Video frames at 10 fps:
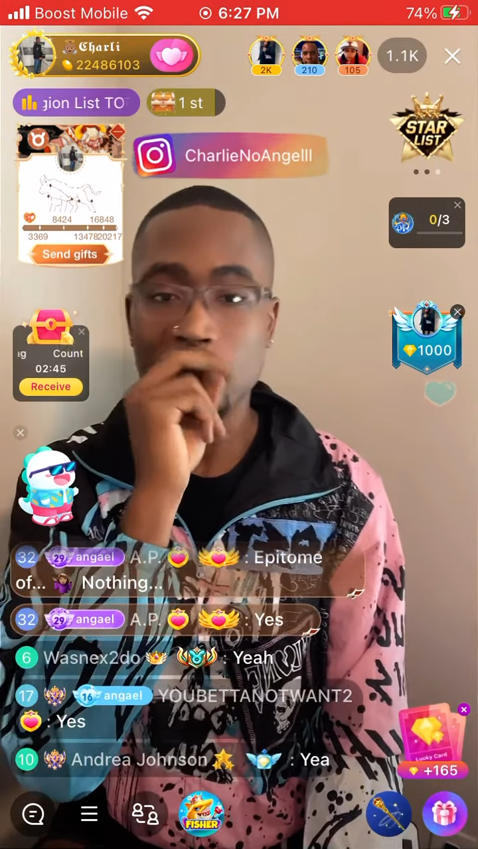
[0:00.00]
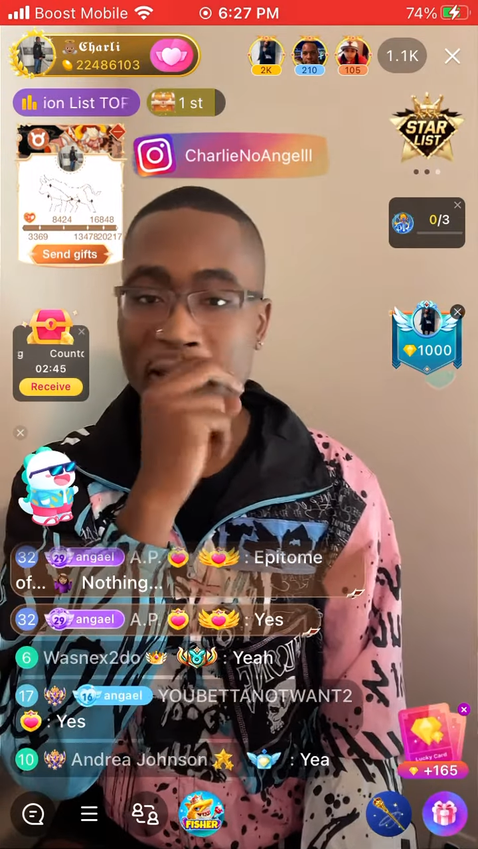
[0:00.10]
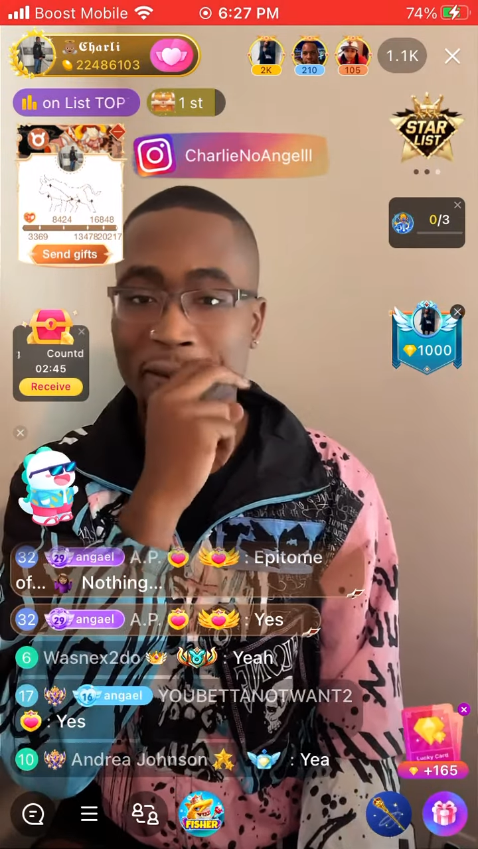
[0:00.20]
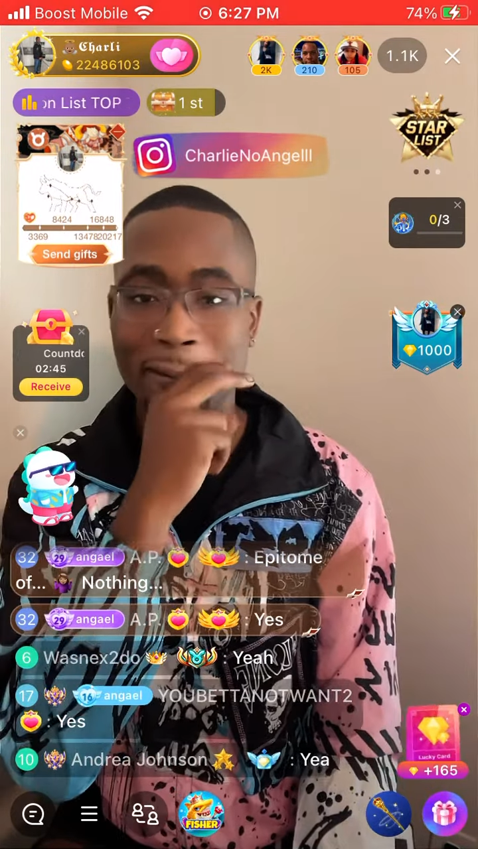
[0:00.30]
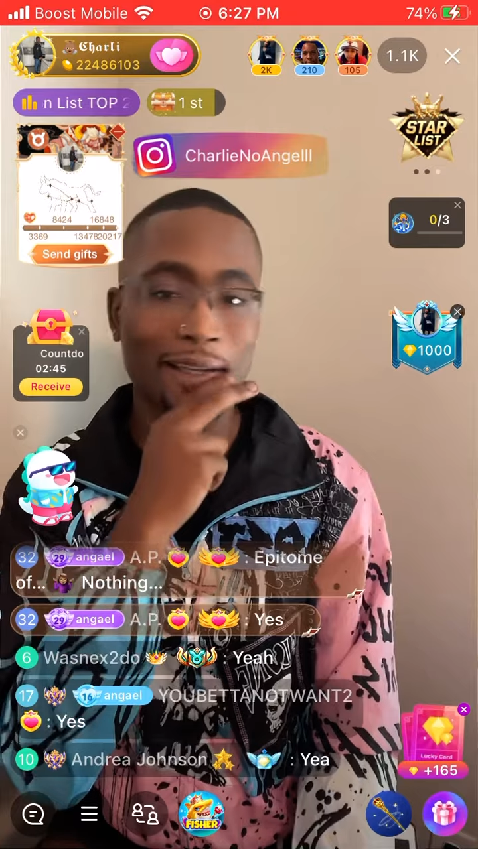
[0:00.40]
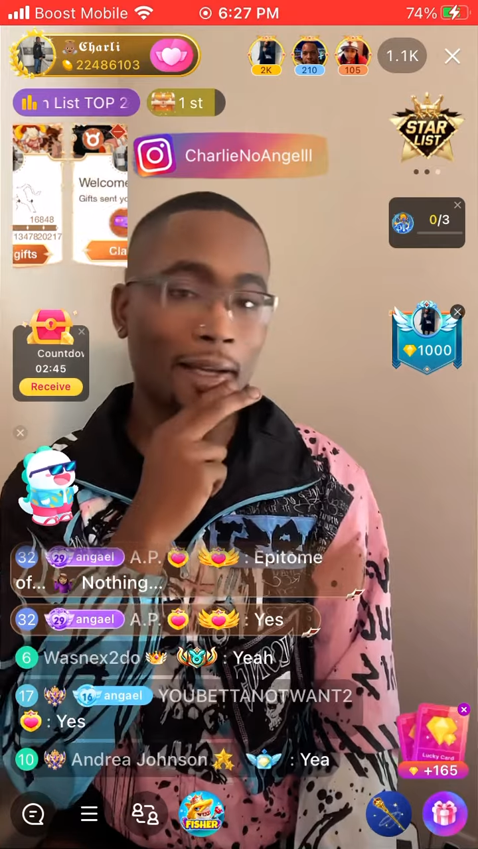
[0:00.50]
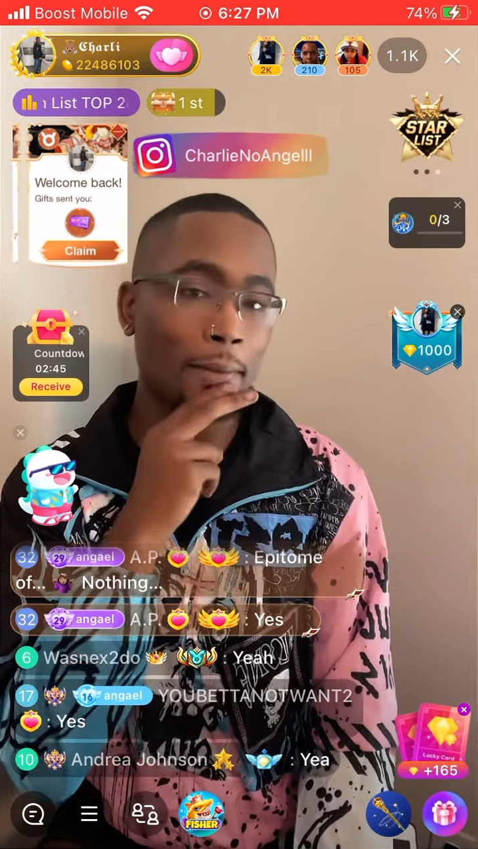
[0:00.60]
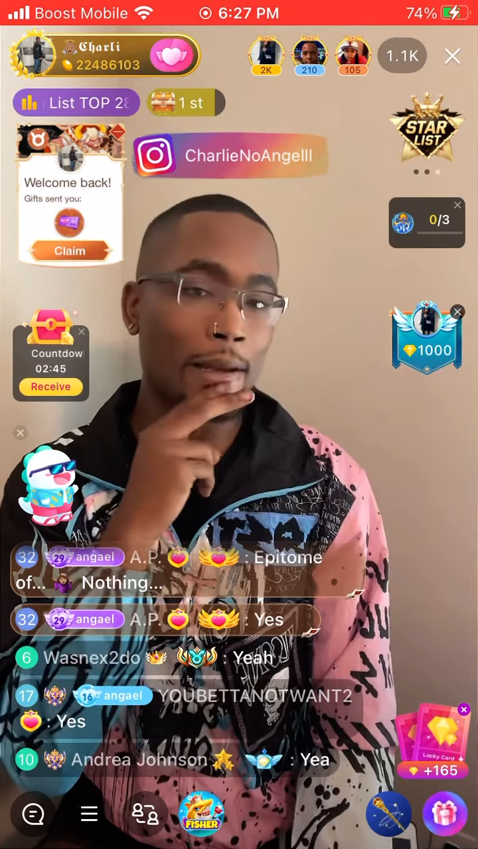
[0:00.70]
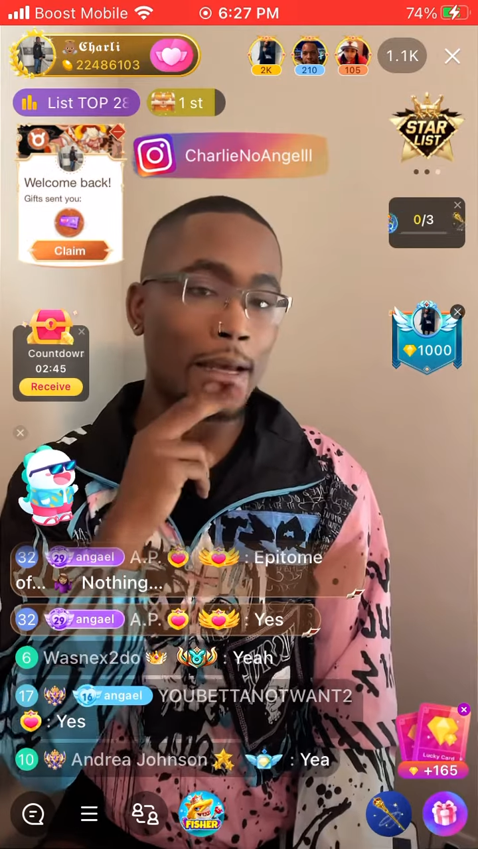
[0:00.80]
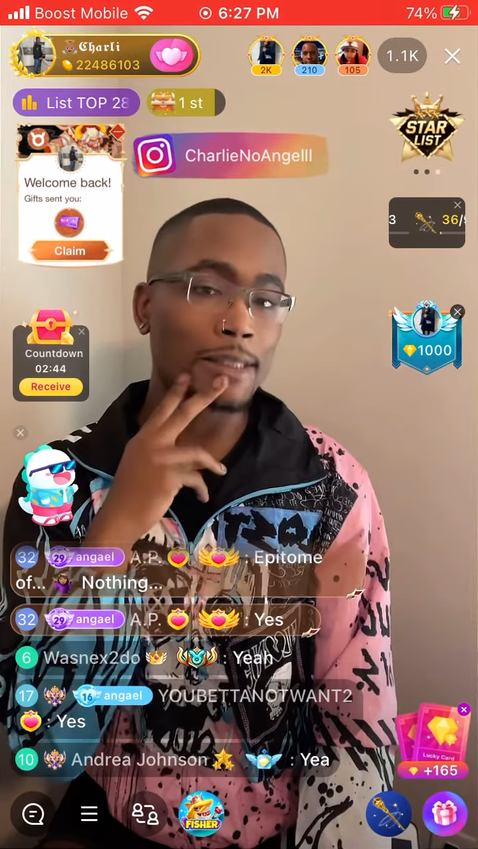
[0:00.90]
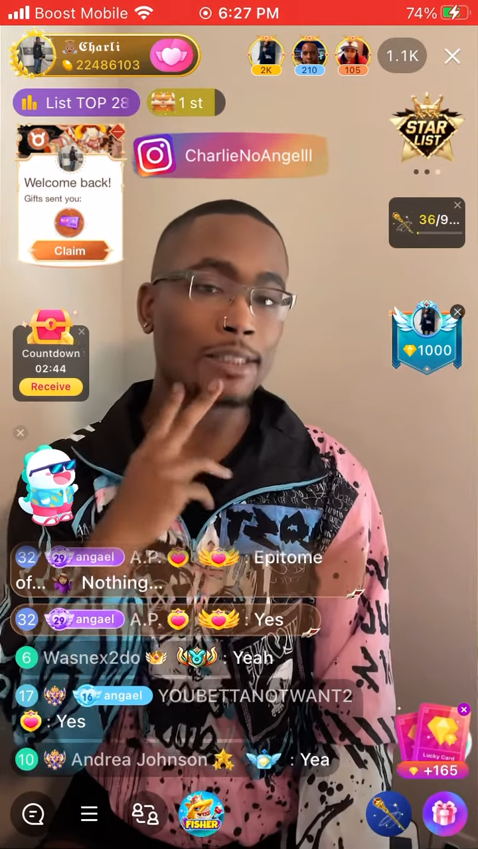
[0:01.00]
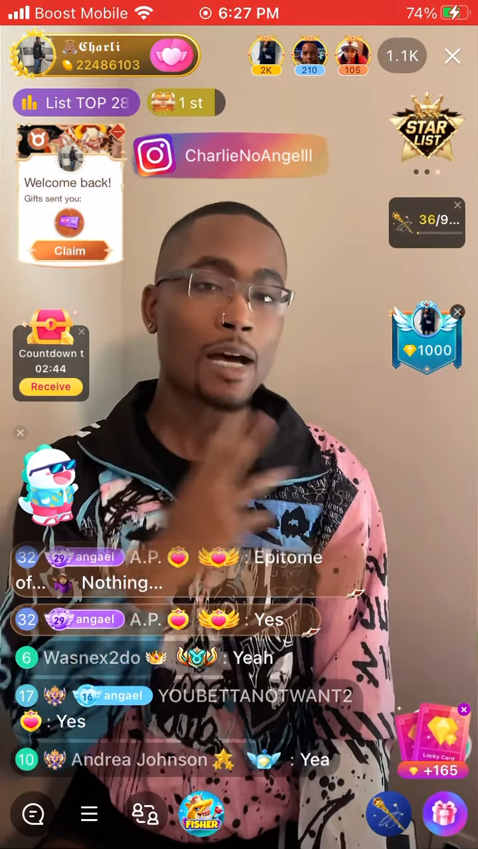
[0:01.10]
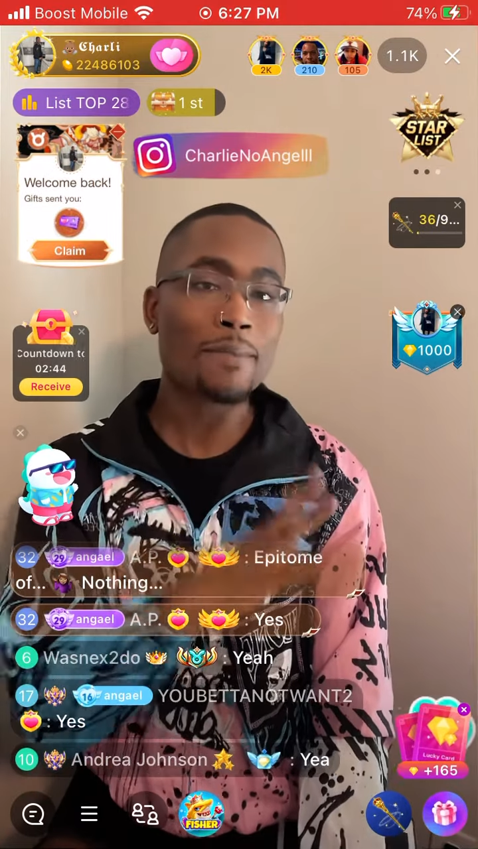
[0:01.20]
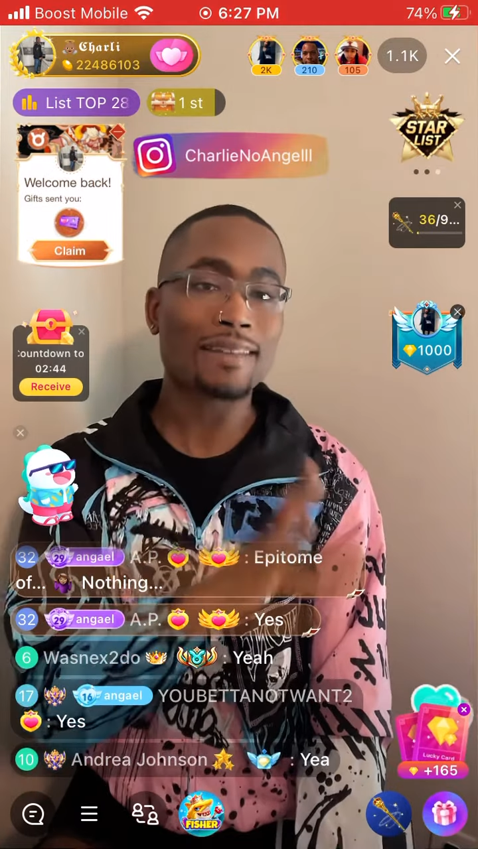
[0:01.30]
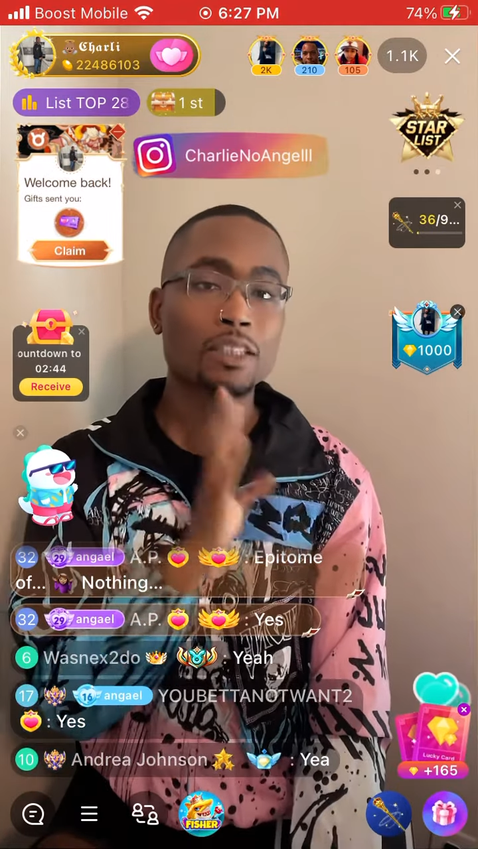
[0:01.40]
Let me calm down. So I'm
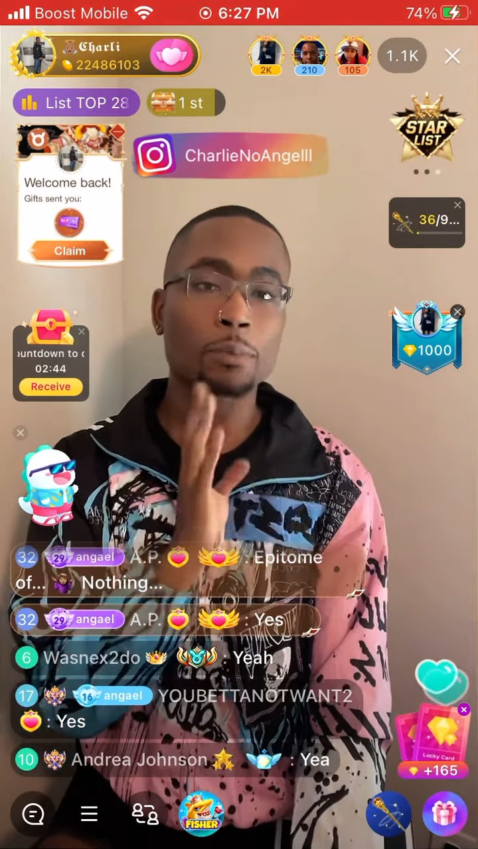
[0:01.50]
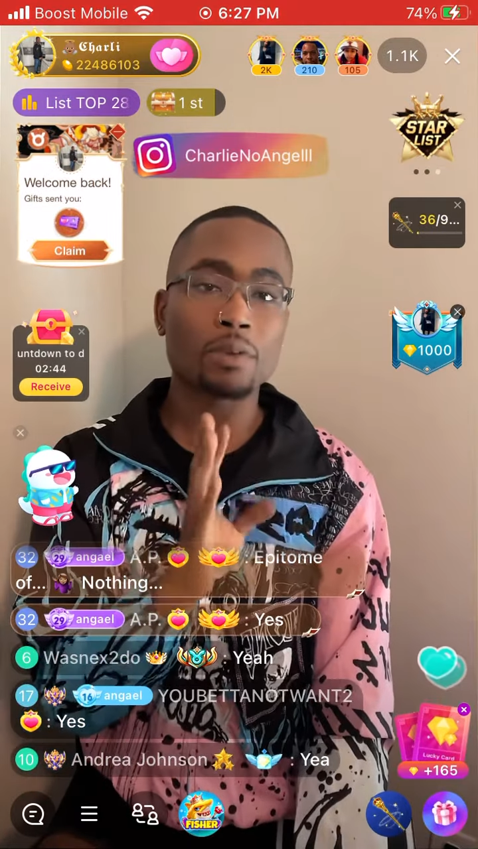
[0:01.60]
about to spill